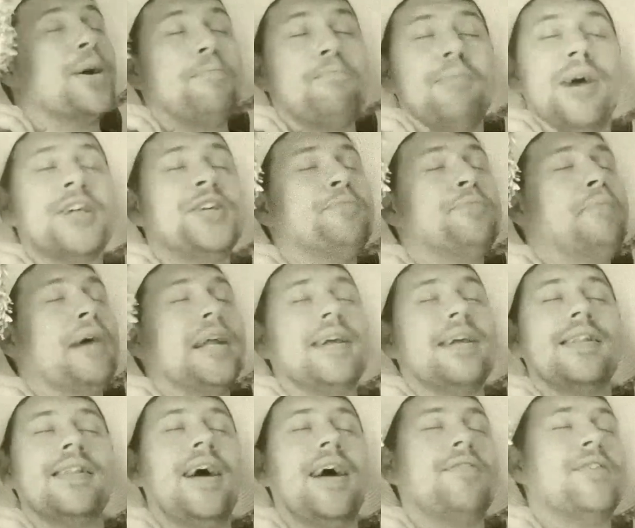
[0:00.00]
much better
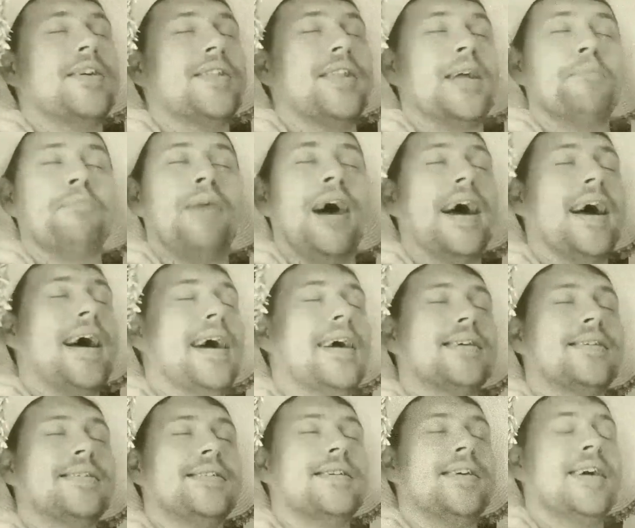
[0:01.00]
lover than my
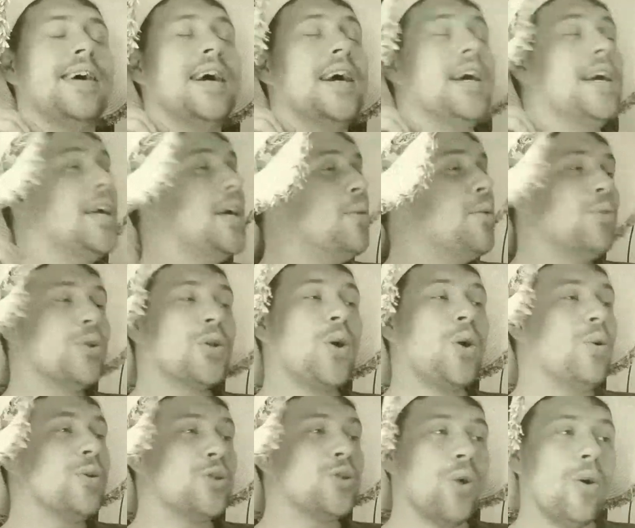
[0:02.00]
ex. He would
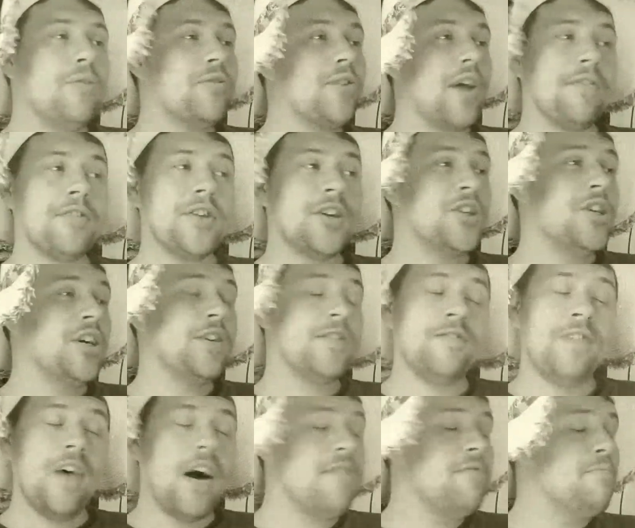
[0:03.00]
go soft after just
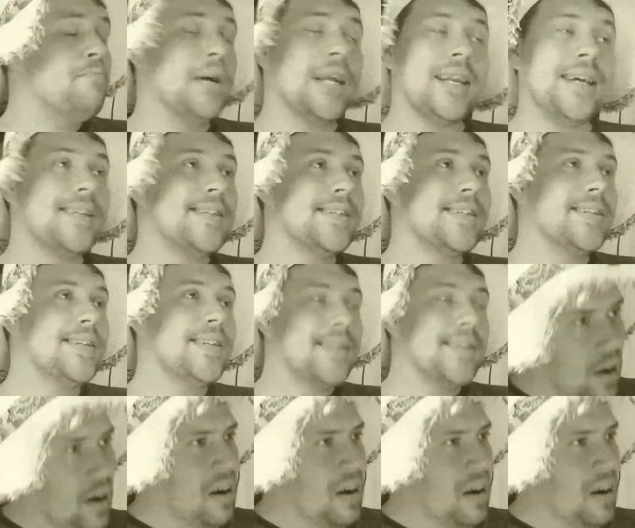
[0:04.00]
5 minutes.